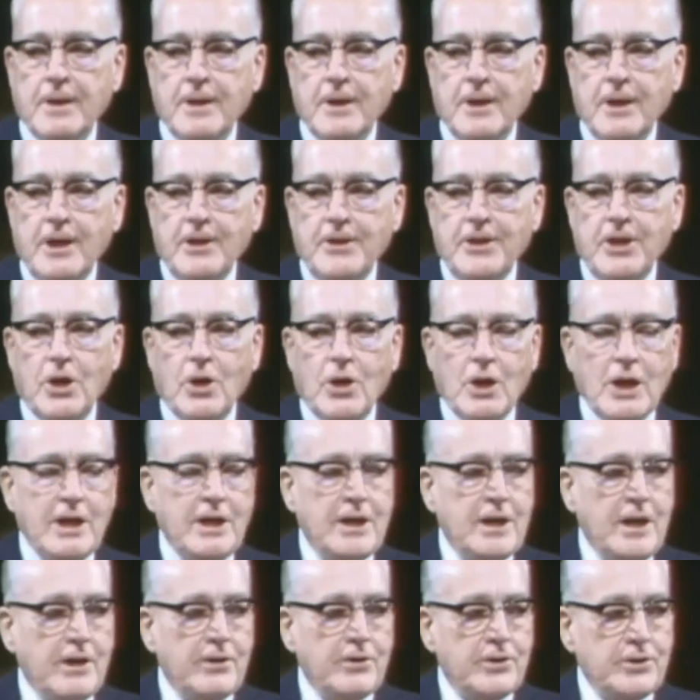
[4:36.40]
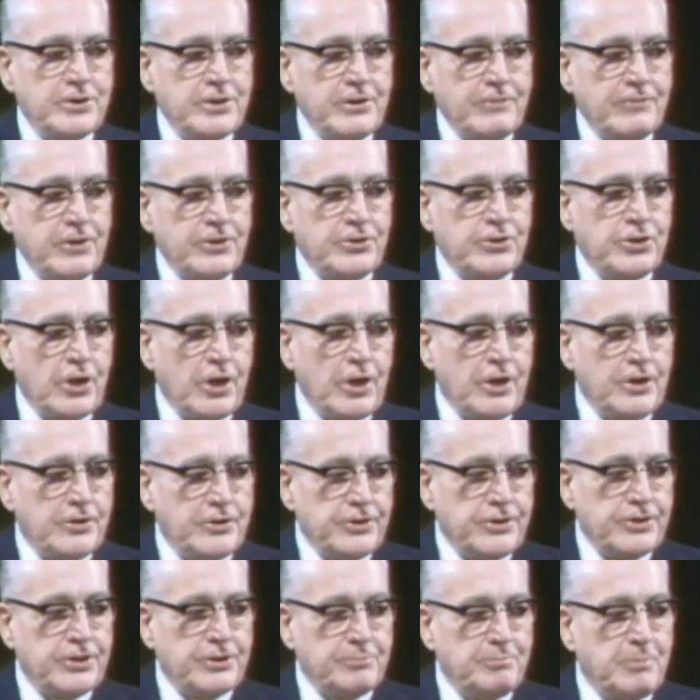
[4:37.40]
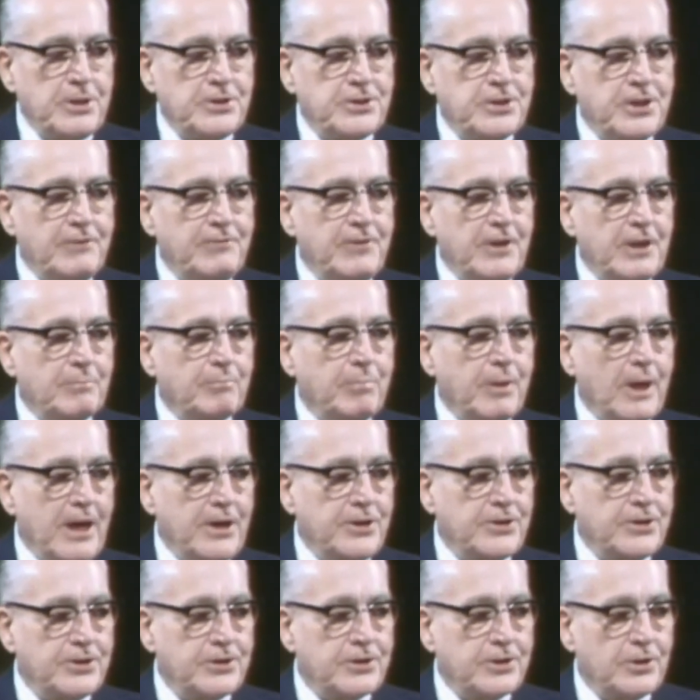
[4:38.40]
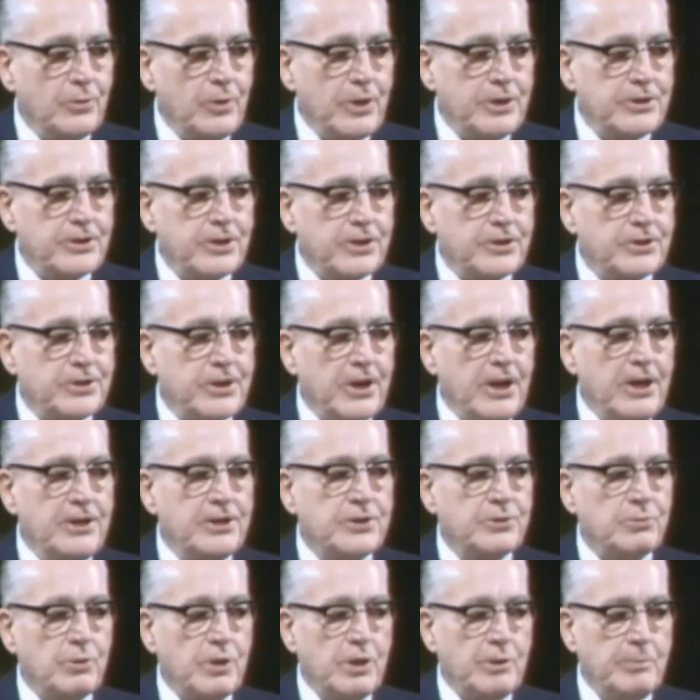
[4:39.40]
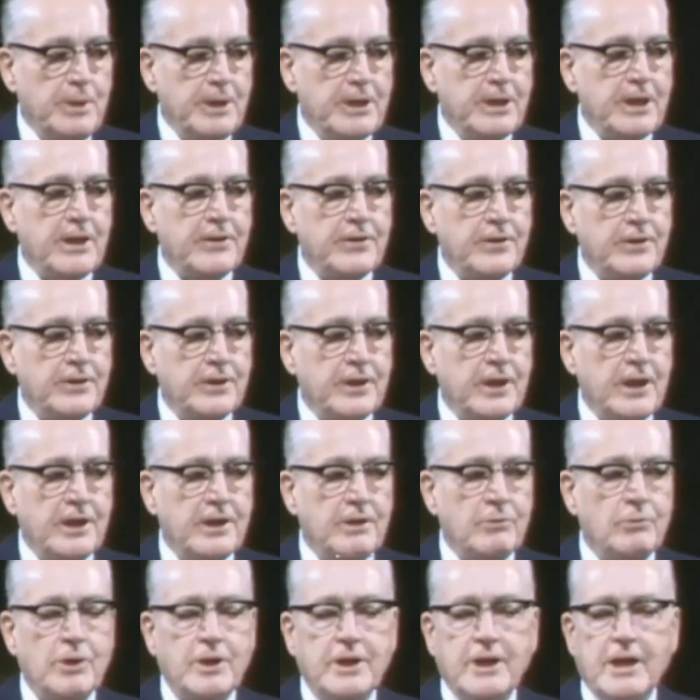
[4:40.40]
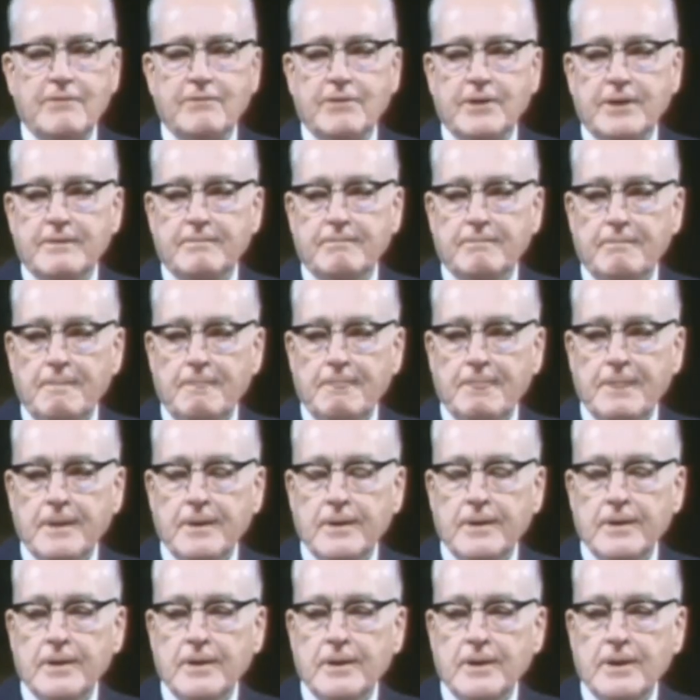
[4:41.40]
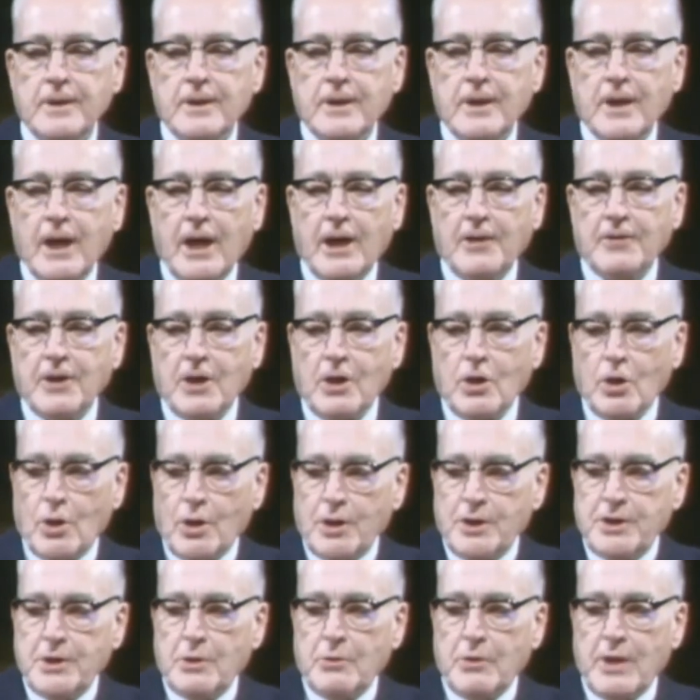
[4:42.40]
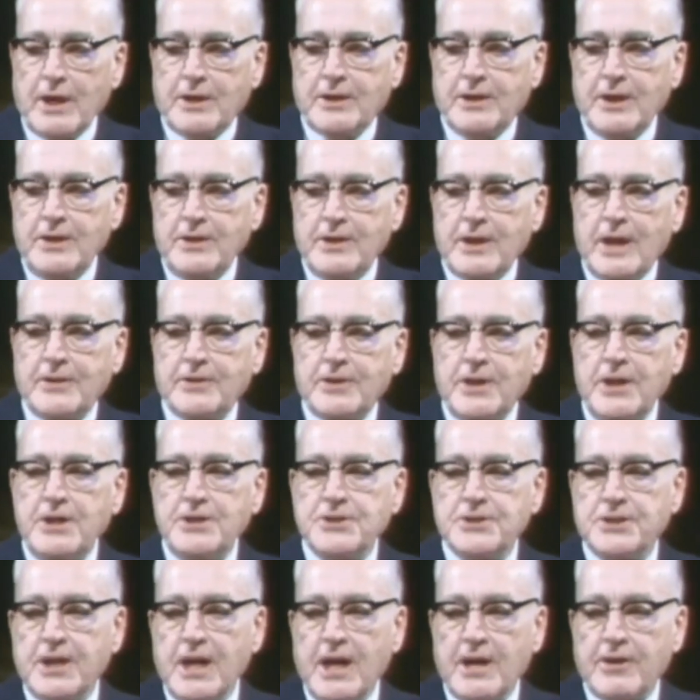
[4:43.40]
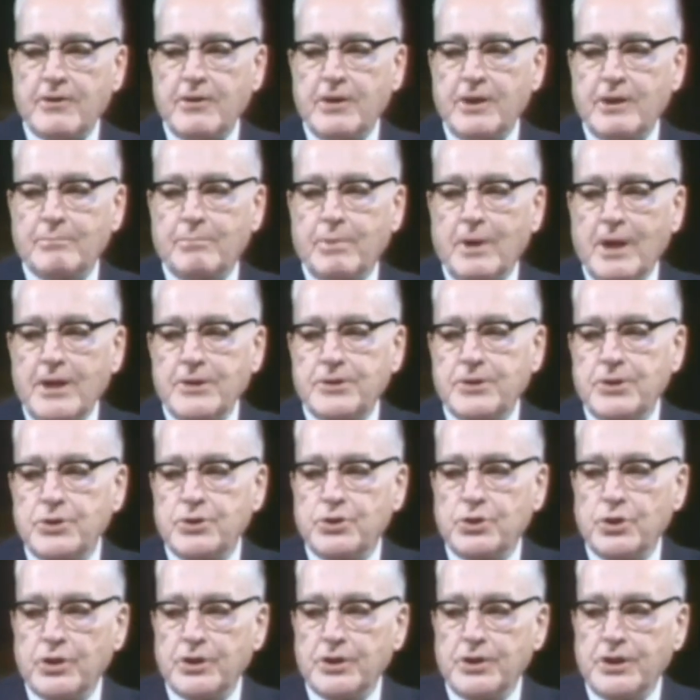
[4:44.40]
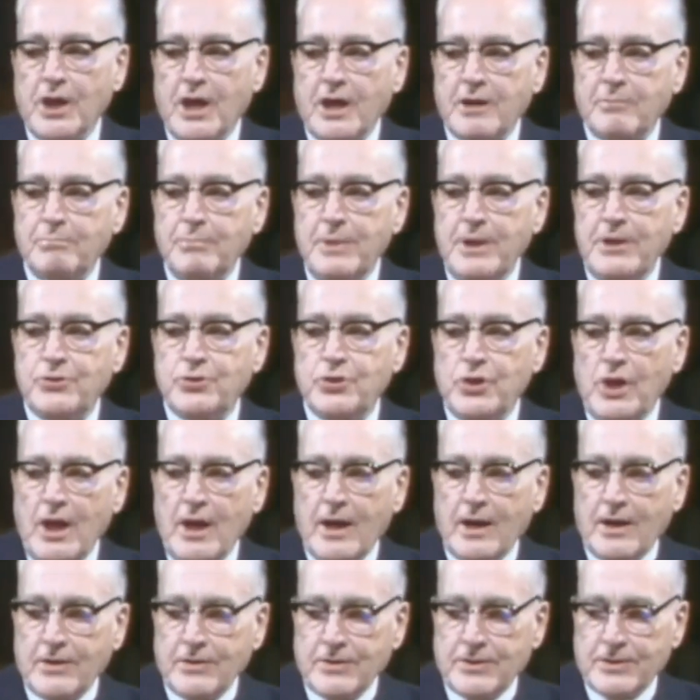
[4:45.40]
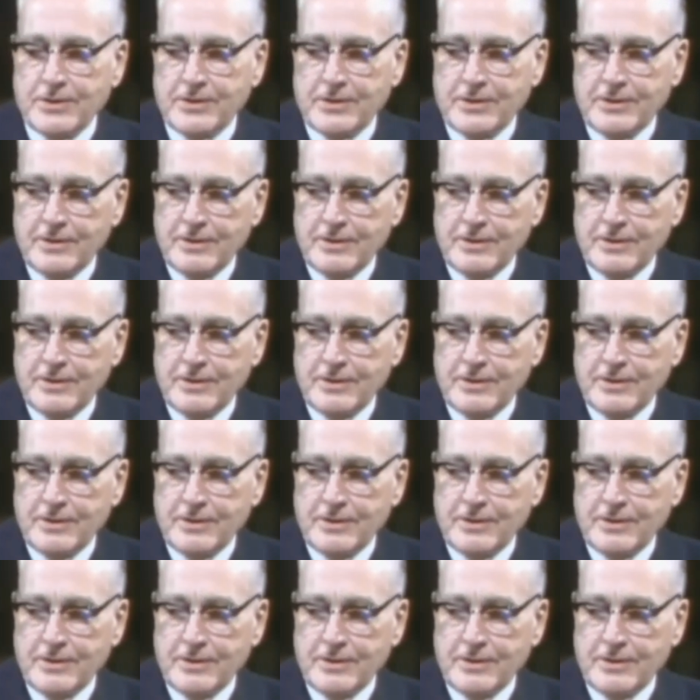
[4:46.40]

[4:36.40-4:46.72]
In the early years of the church, specific places to which the saints were to be gathered together were given. And the Lord directed that these gathering places should not be changed.